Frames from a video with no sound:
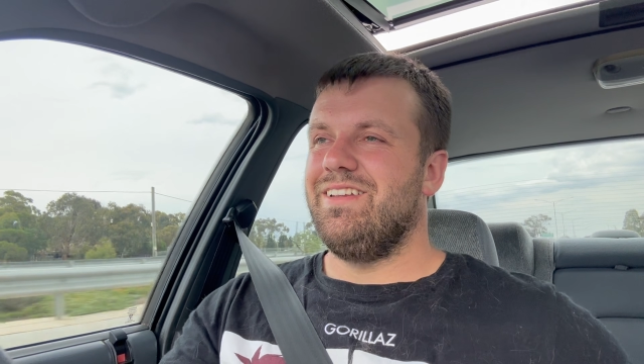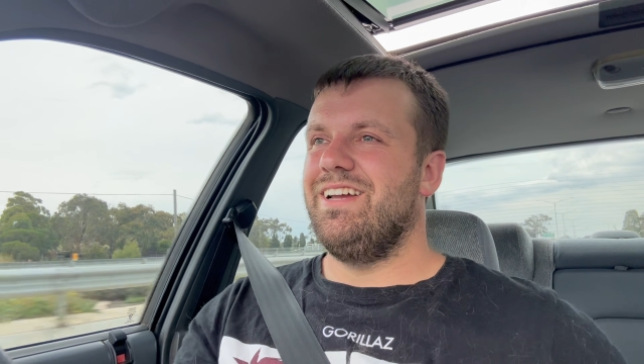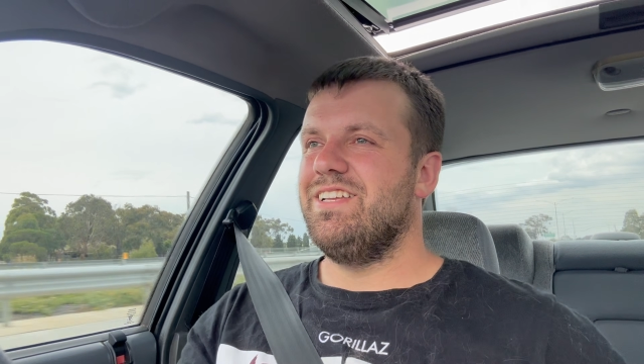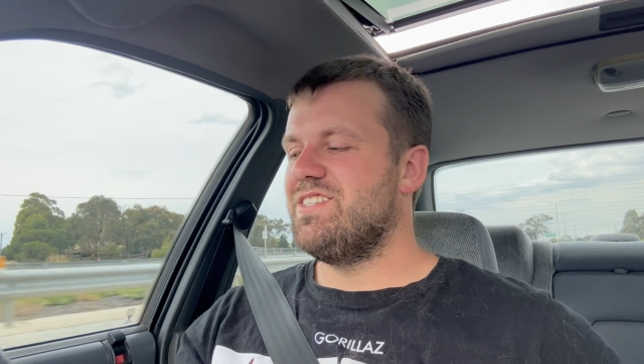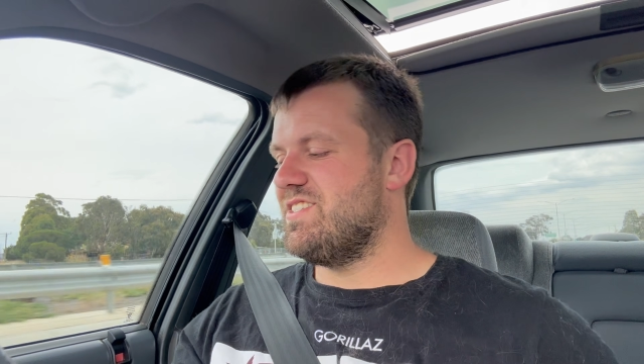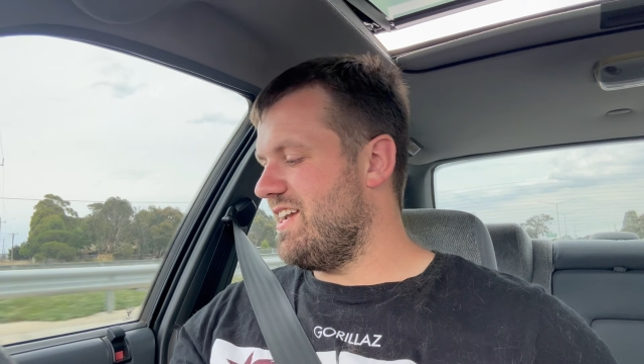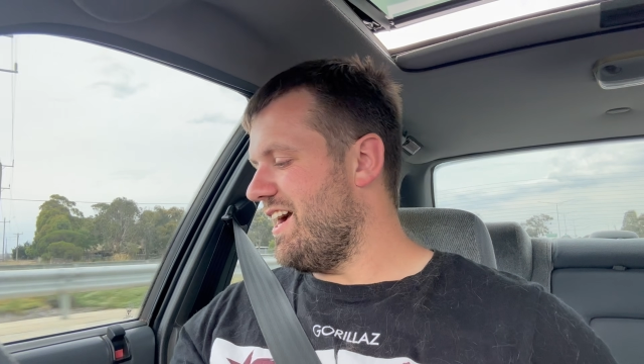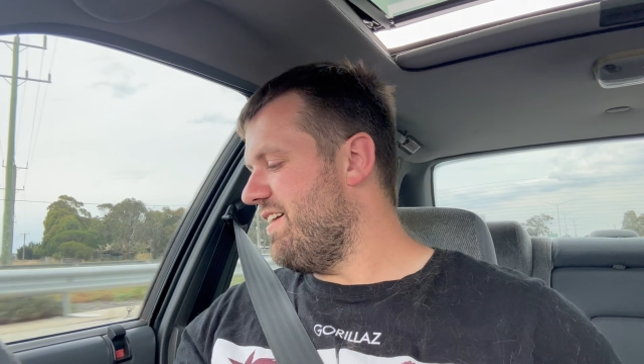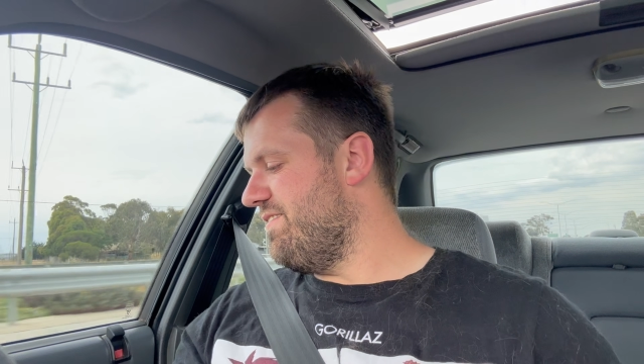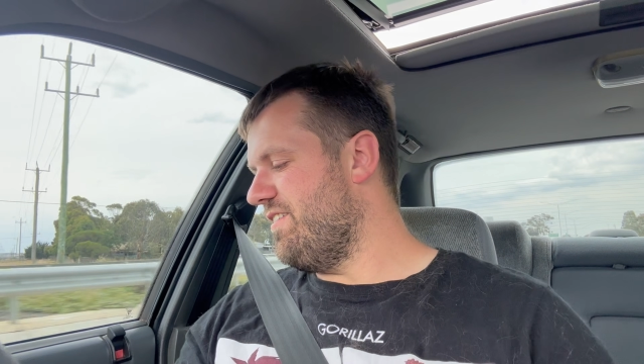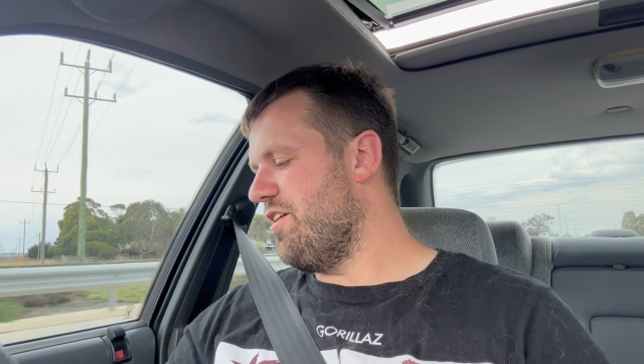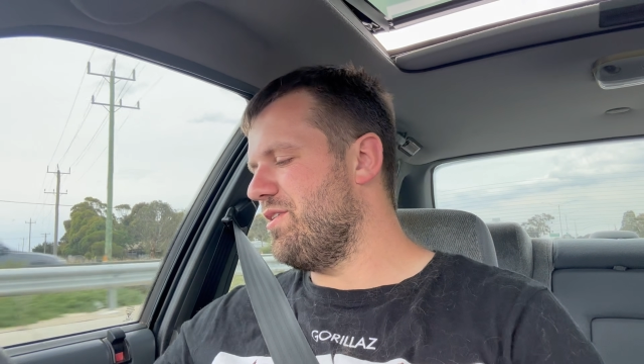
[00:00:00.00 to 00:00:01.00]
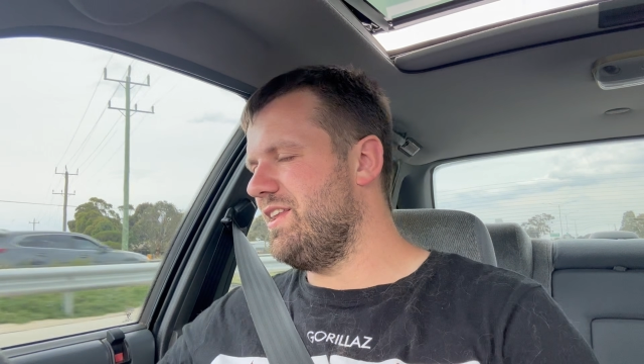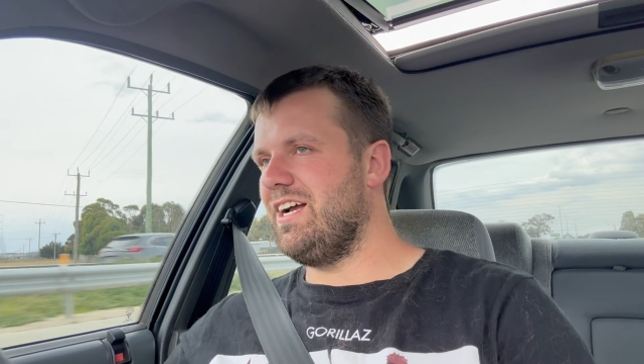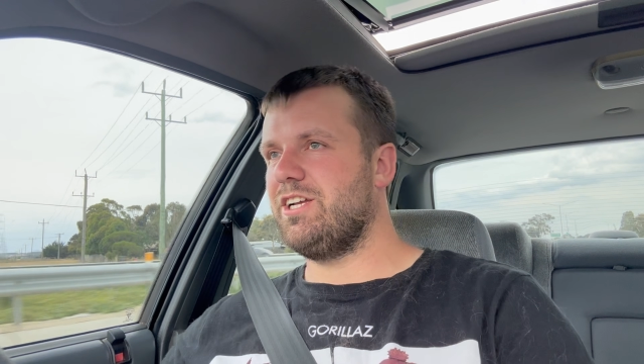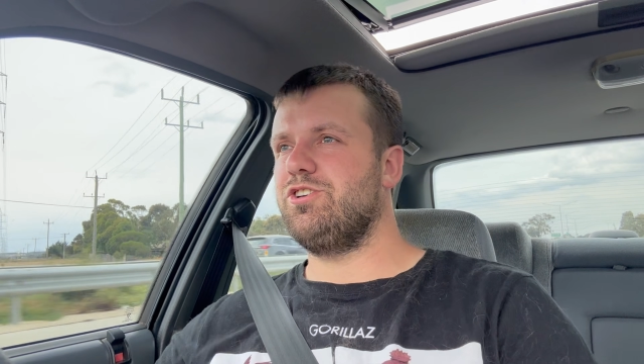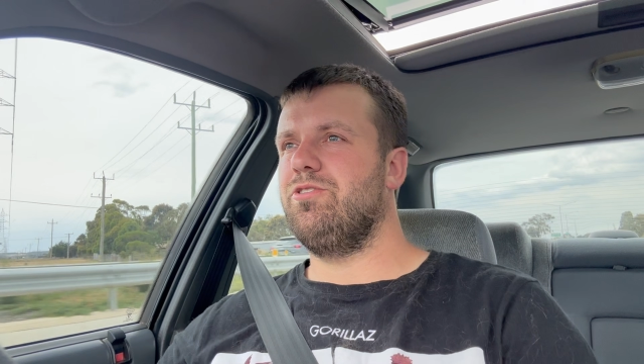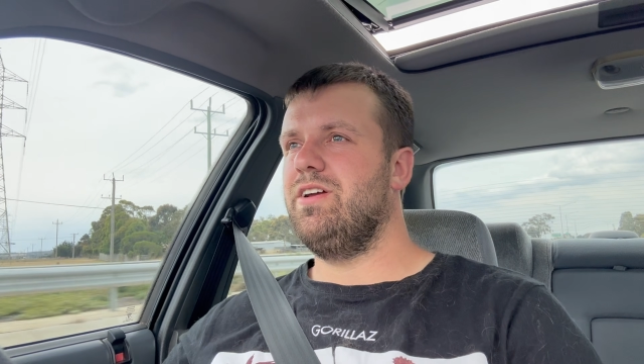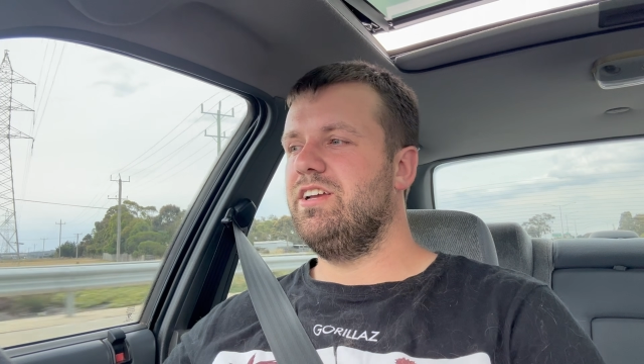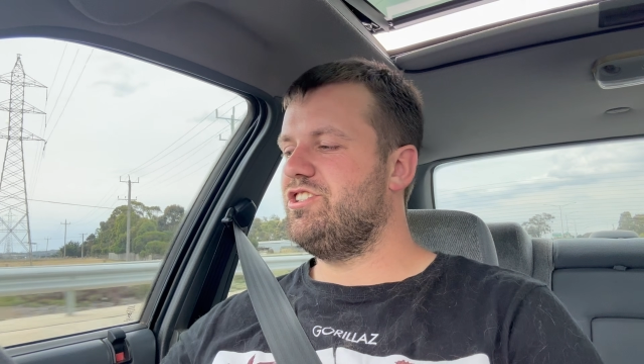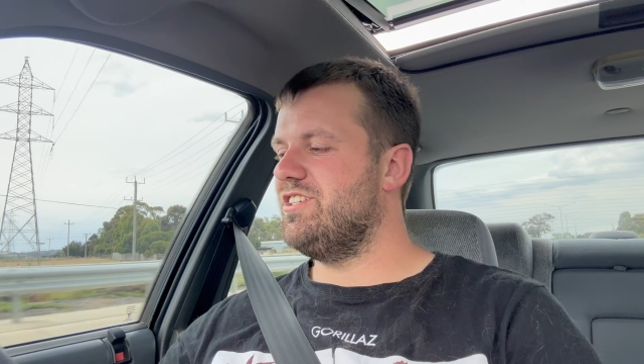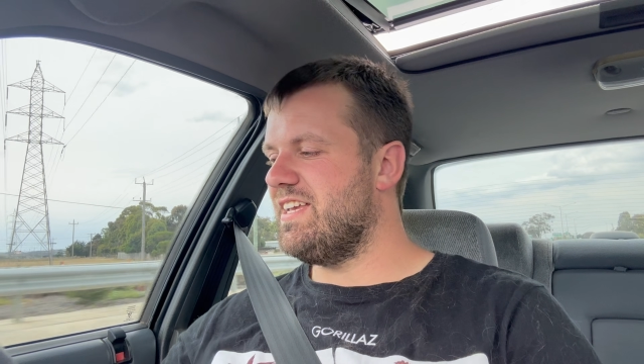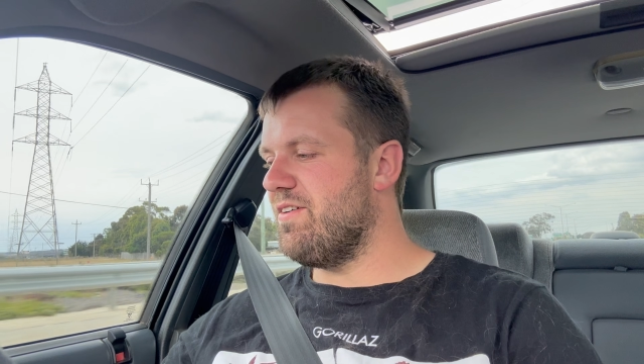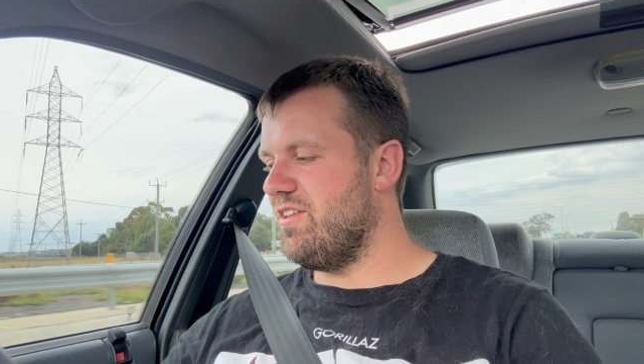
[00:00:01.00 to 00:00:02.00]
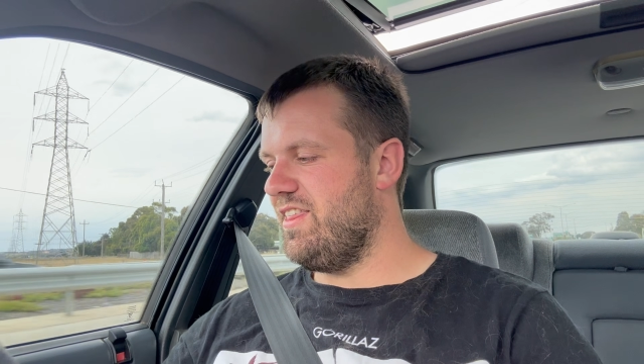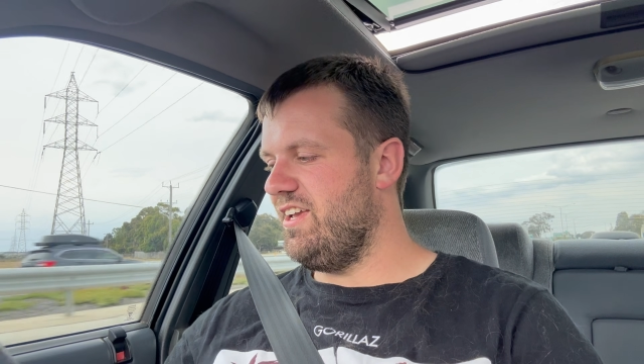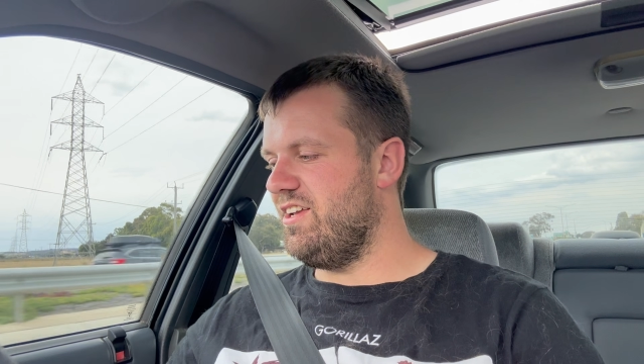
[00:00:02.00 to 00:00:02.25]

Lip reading: It's very luxurious. Just everything